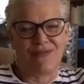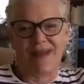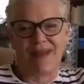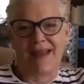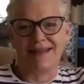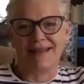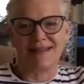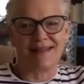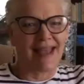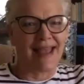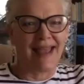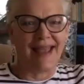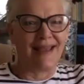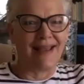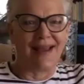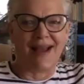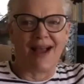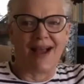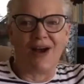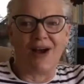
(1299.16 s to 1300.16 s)

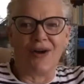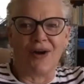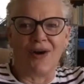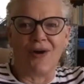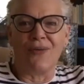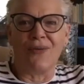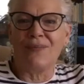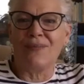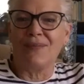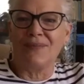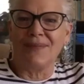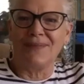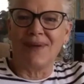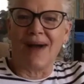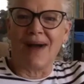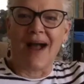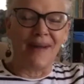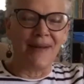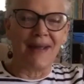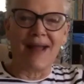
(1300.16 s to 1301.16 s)
say, oh,
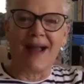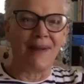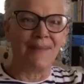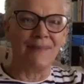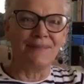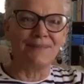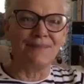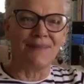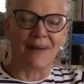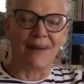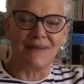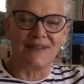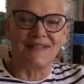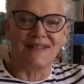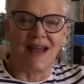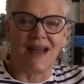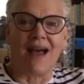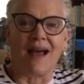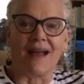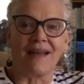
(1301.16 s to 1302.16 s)
I'm
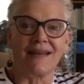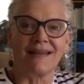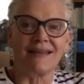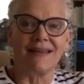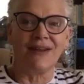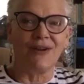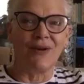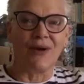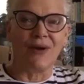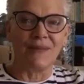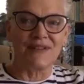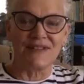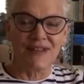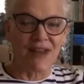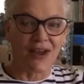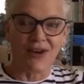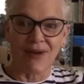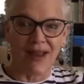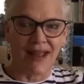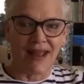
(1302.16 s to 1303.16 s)
stuck. I'm
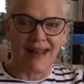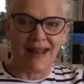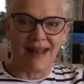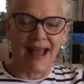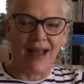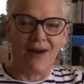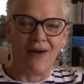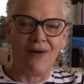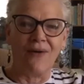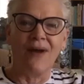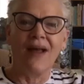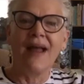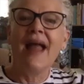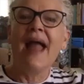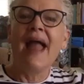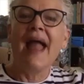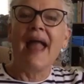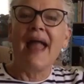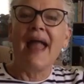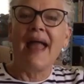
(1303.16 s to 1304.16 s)
stuck right now.
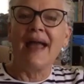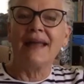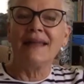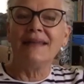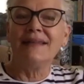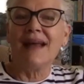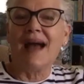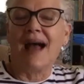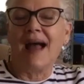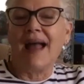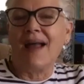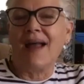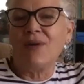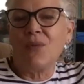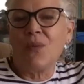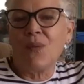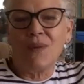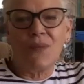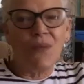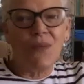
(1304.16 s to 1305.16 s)
And
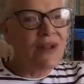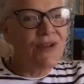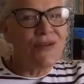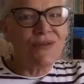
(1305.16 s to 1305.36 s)
what do you